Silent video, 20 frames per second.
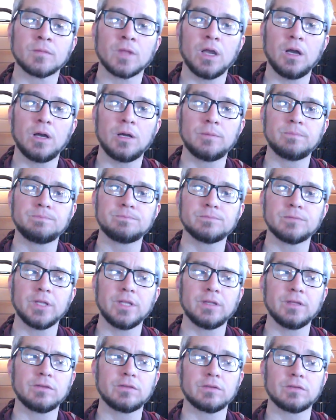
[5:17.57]

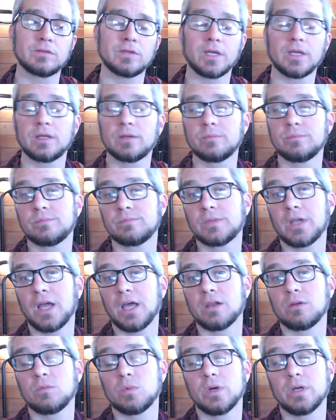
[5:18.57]
And this is like
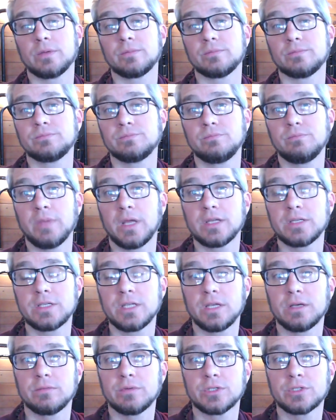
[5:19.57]
kind of what
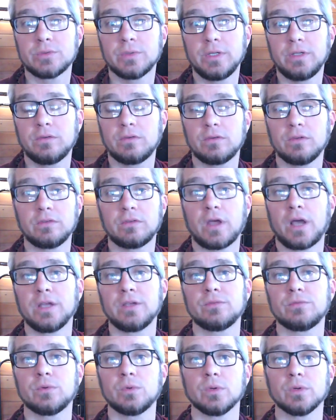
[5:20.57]
meditative retreat's designed
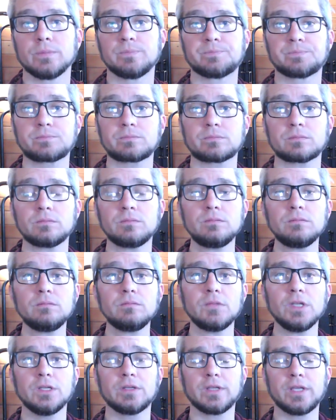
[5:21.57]
for,
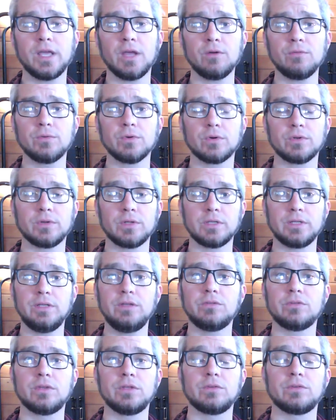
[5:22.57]
to care for at
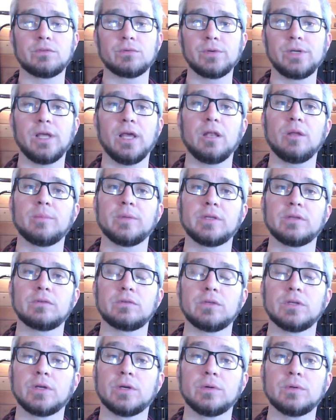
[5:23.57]
least these three elements,
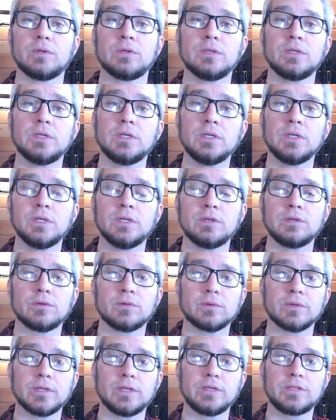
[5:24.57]
you know,
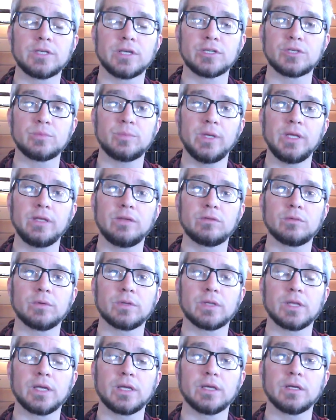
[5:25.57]
to really touch base
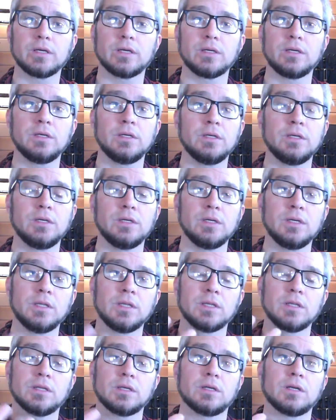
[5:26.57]
with like
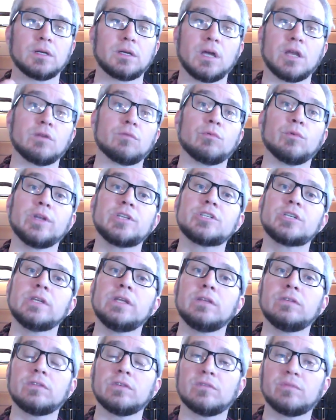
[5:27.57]
the kind of
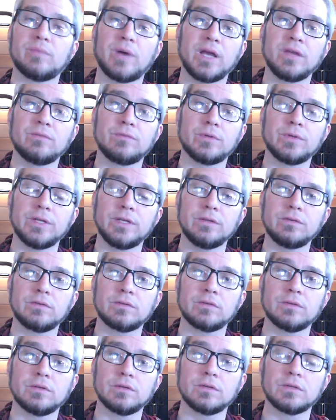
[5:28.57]
richness of
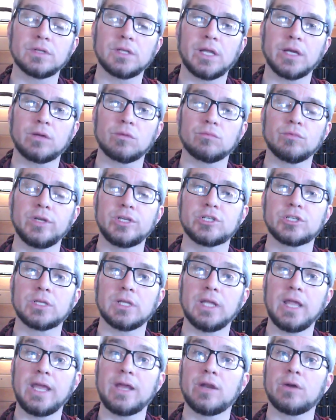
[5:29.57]
mindfulness, the like rich
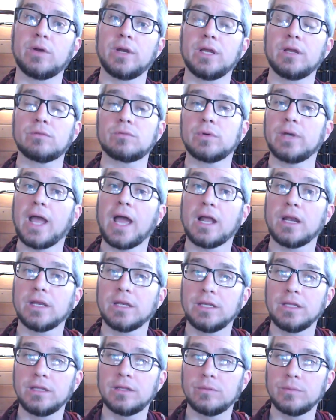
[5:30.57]
layering of
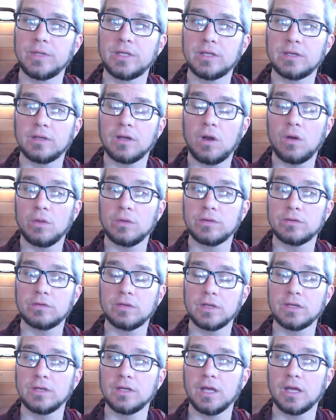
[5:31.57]
reality that we can all of a
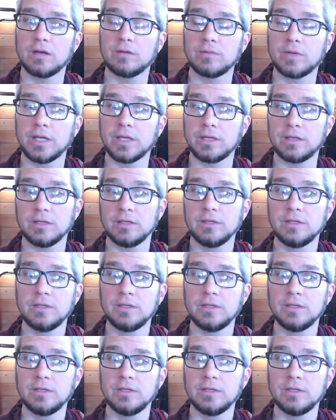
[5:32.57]
sudden kind of like